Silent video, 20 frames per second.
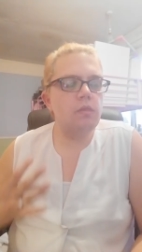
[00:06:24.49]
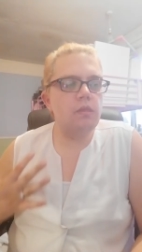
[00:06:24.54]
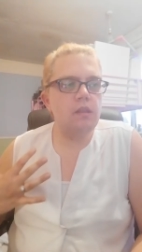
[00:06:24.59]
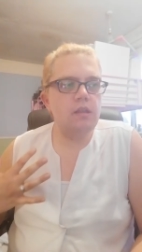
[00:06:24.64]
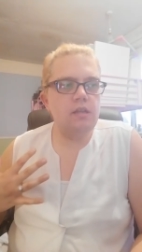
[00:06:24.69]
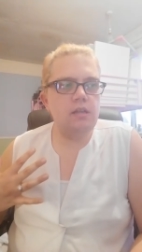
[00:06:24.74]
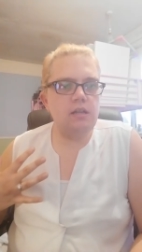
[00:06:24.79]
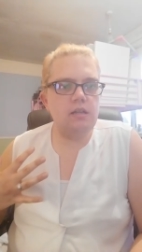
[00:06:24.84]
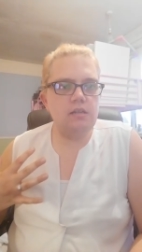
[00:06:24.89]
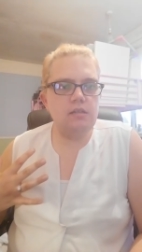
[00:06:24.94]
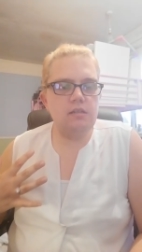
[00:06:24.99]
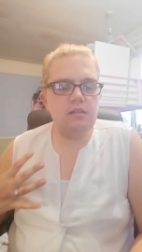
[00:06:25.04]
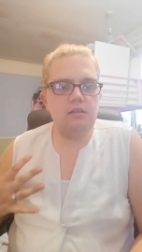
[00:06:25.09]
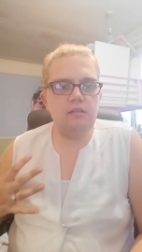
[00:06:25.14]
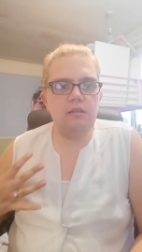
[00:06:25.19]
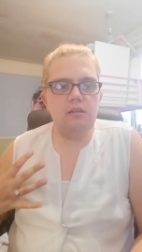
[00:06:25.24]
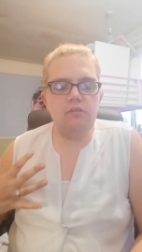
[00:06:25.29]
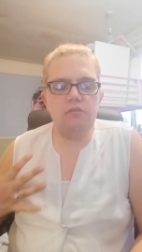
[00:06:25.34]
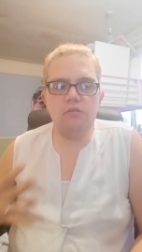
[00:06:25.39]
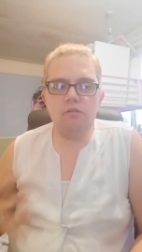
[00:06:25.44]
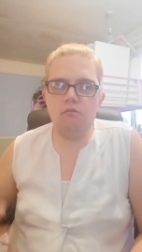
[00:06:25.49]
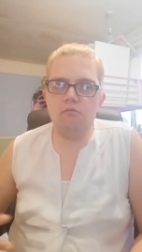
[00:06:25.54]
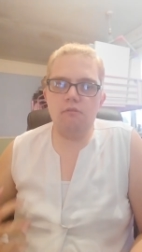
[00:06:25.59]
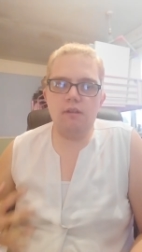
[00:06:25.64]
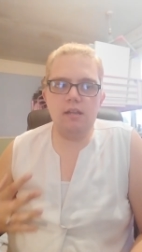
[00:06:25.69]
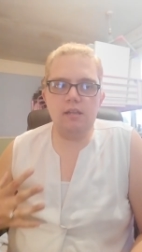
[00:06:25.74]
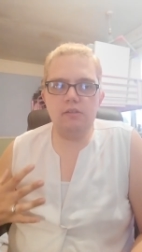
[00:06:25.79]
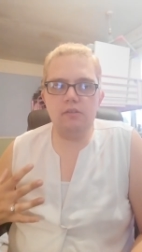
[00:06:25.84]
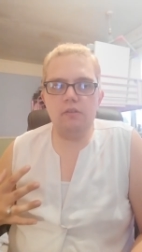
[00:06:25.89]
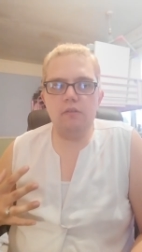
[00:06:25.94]
I says it's not
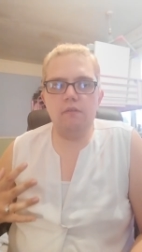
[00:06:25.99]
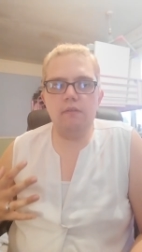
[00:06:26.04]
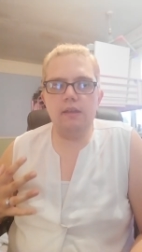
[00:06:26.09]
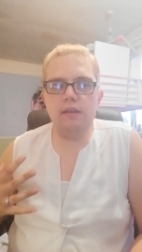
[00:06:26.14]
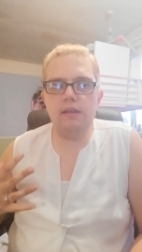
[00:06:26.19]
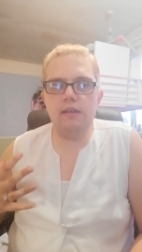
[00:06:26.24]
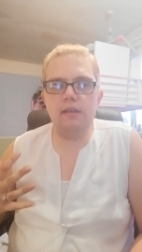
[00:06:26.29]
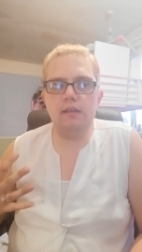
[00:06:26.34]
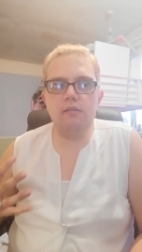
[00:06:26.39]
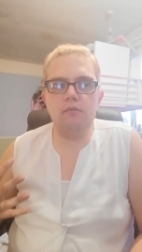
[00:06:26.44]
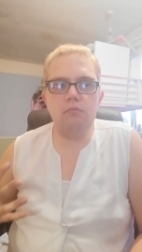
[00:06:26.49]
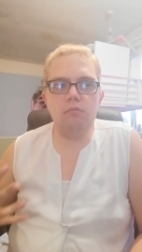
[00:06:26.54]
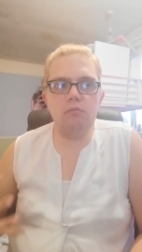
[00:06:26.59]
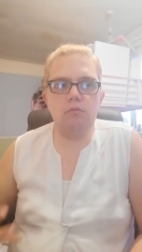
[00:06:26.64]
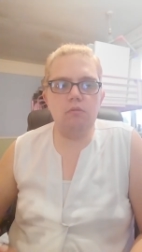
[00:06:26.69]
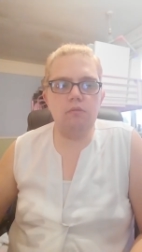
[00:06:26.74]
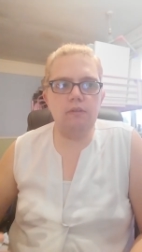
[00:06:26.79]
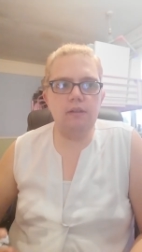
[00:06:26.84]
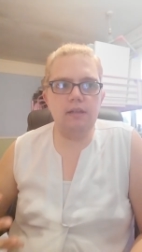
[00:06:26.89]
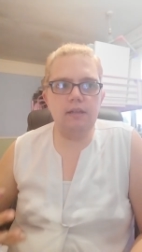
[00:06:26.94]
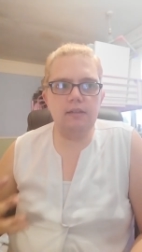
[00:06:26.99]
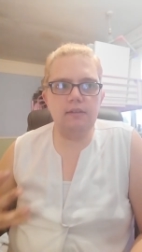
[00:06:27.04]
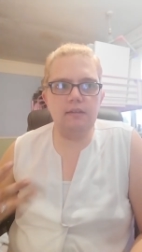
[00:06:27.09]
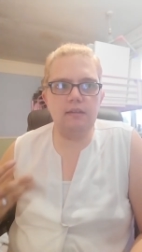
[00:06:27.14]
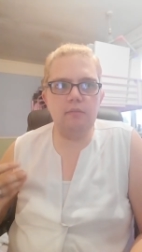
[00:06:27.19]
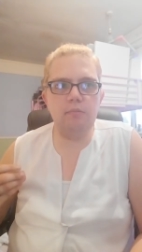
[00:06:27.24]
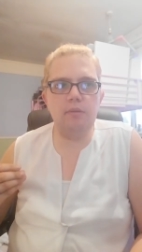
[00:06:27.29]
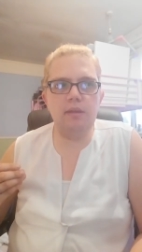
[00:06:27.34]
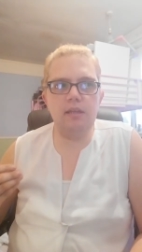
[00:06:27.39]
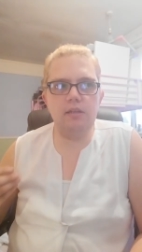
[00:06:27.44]
really severe, roughly I
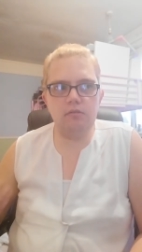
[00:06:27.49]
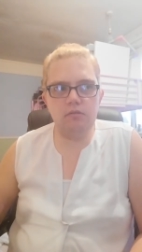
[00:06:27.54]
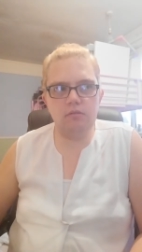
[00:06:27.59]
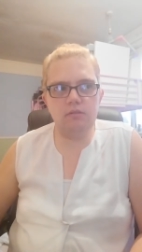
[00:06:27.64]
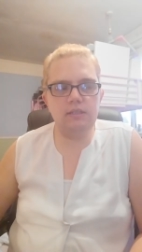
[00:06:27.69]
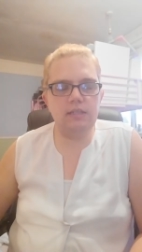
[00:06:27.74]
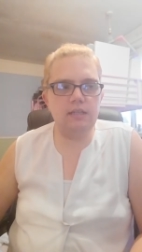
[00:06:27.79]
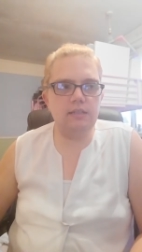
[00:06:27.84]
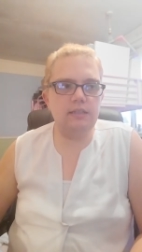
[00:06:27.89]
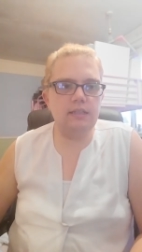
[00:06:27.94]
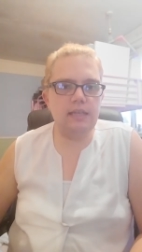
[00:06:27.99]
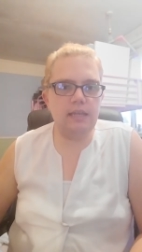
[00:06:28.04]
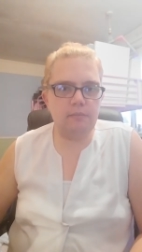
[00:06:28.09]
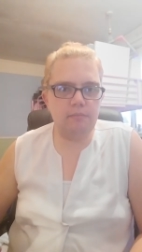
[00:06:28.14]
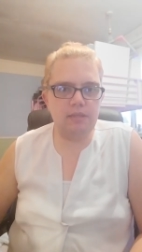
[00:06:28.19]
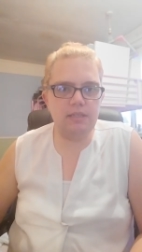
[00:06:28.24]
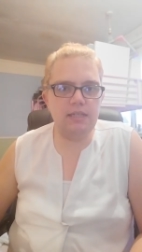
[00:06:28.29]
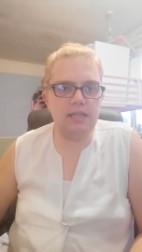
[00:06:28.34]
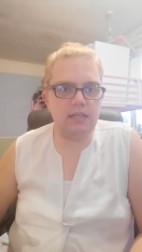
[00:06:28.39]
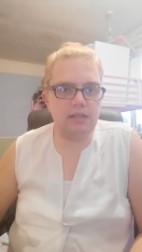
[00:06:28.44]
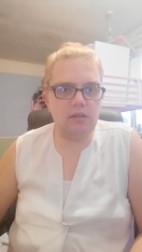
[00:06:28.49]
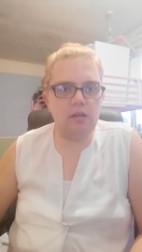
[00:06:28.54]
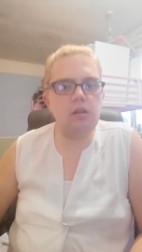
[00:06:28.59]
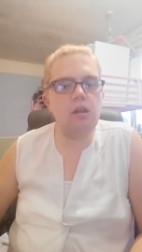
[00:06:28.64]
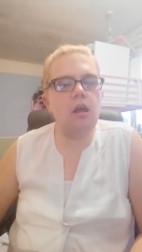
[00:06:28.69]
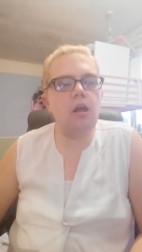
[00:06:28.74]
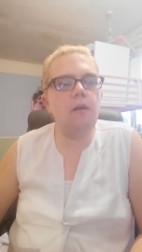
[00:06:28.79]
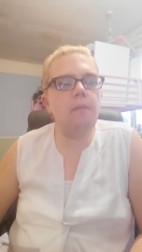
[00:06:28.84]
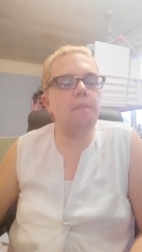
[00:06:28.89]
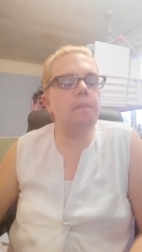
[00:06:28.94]
says, but it does tend to get me down a
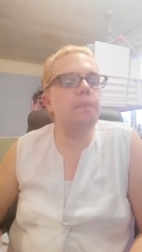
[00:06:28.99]
lot.